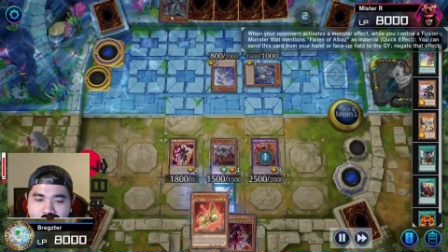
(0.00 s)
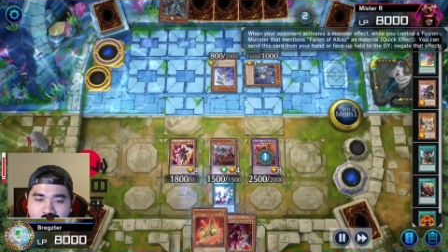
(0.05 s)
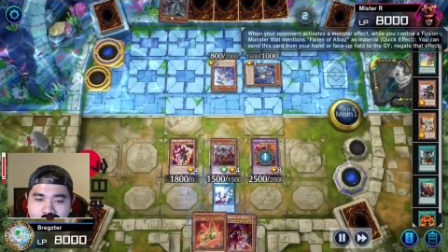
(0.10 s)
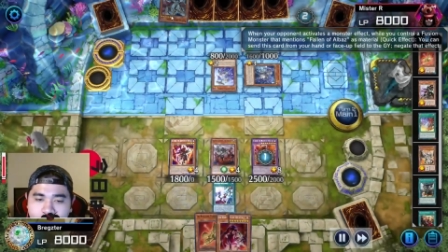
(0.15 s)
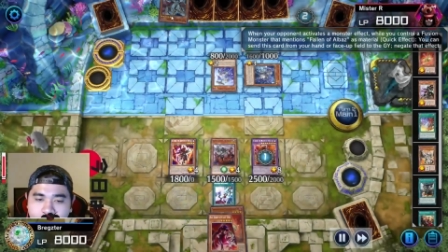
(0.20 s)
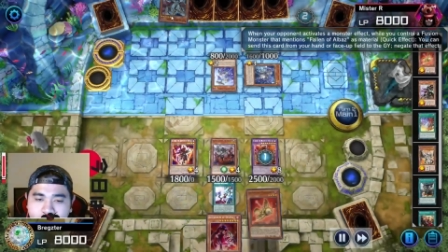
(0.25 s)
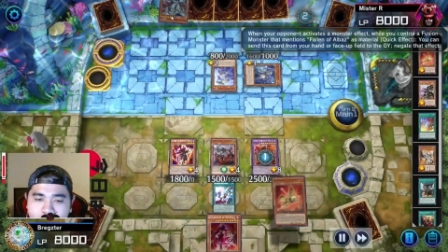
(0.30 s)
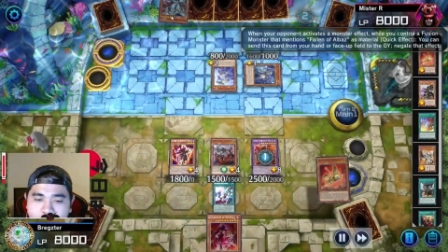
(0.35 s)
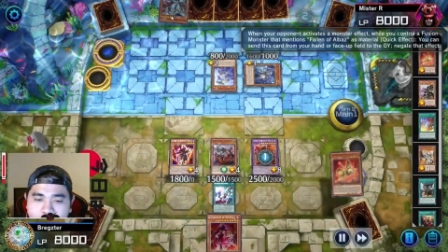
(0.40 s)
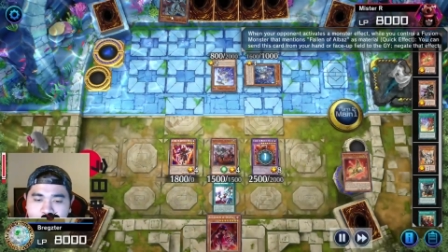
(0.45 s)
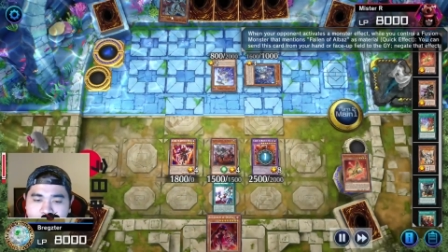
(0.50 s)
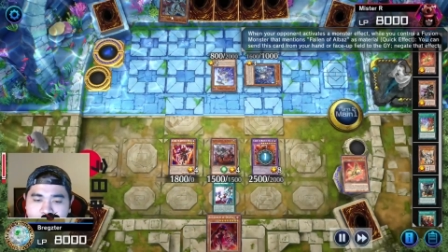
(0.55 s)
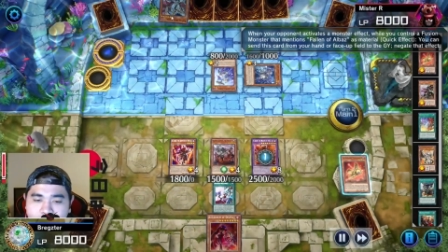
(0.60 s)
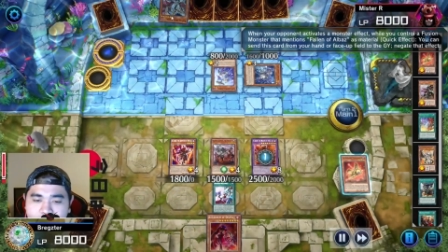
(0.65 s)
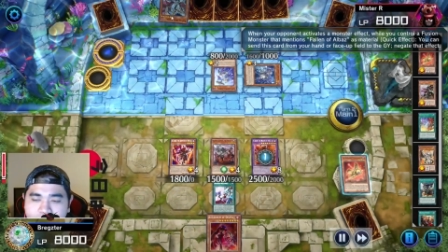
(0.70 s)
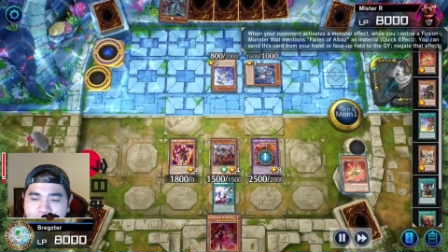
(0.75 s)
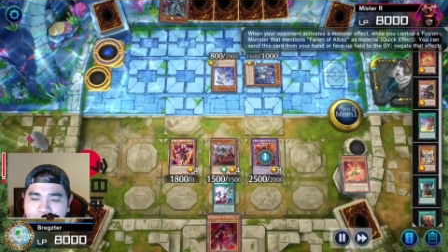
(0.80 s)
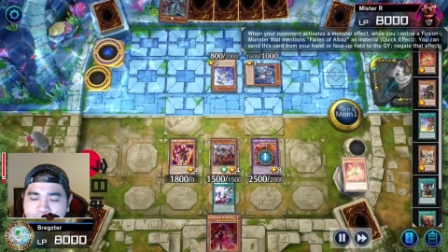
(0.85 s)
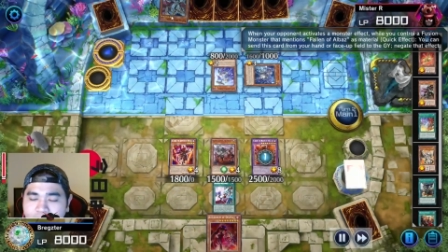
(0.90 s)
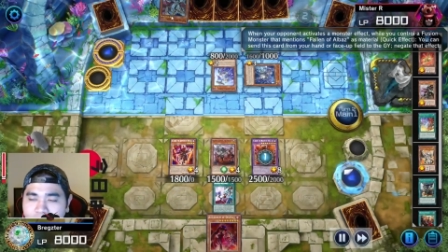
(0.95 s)
Luckily we
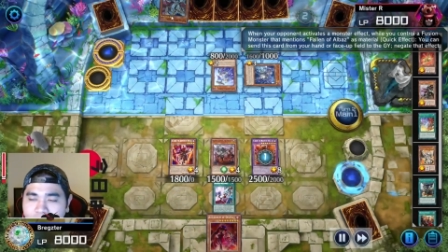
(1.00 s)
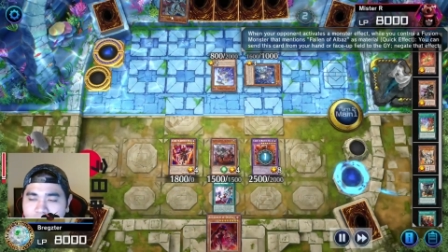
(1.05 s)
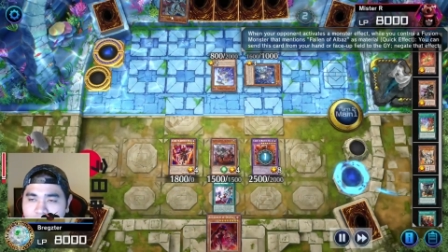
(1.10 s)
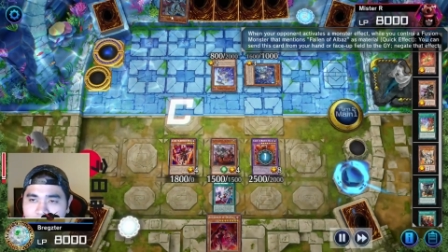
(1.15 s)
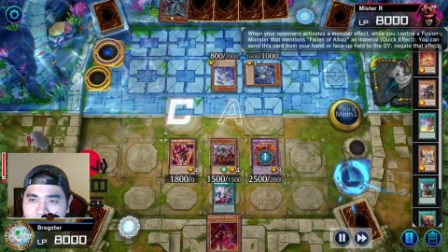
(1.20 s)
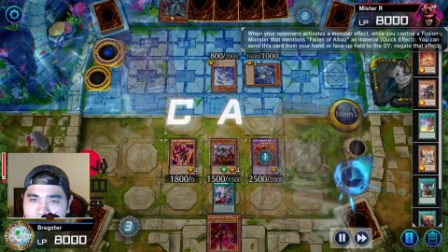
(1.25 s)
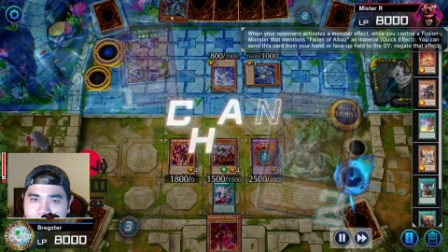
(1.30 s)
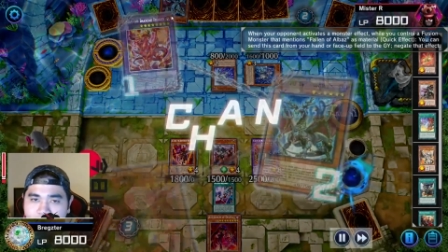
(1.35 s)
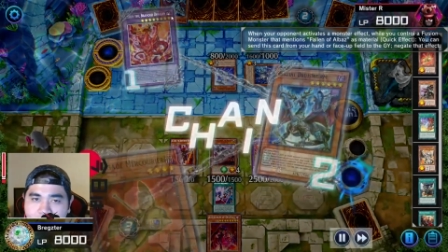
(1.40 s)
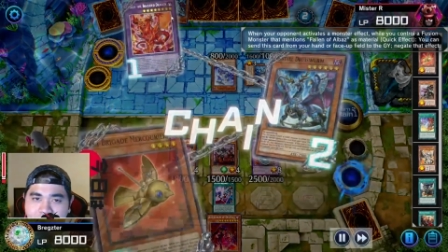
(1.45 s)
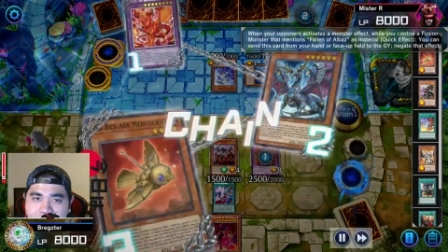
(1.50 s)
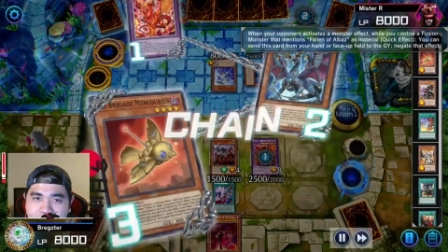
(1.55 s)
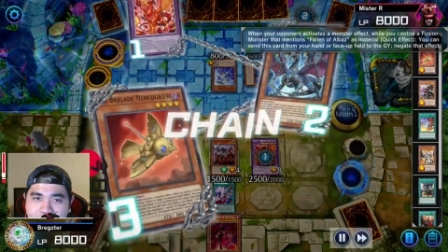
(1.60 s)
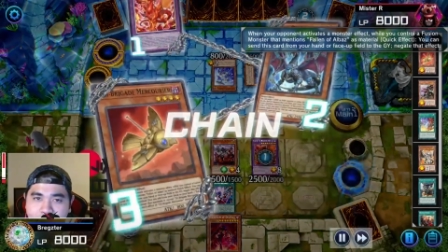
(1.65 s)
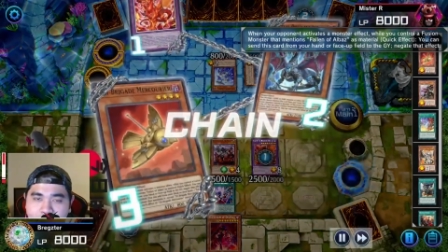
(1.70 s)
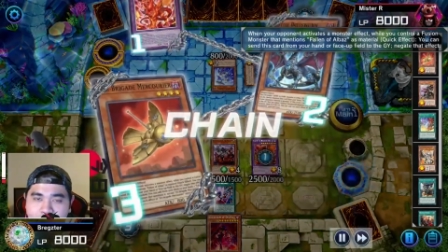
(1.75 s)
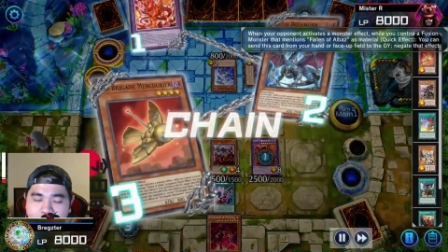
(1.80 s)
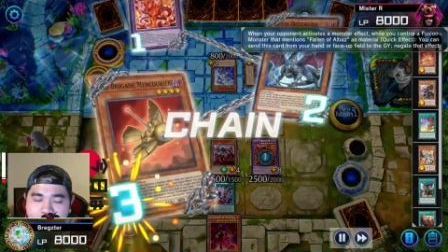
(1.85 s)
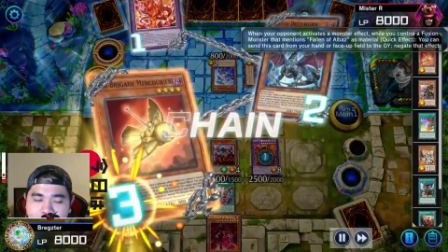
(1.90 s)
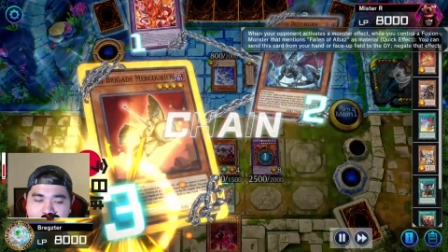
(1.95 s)
have our Mercurier
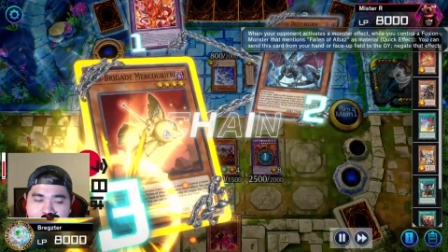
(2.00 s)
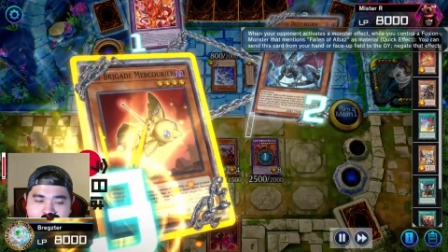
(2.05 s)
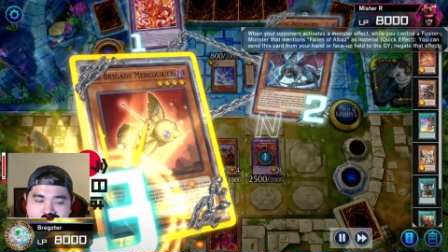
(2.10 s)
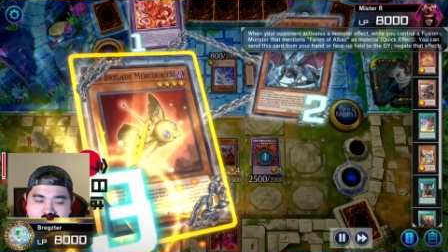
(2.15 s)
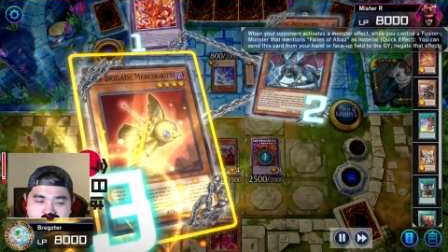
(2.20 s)
ready.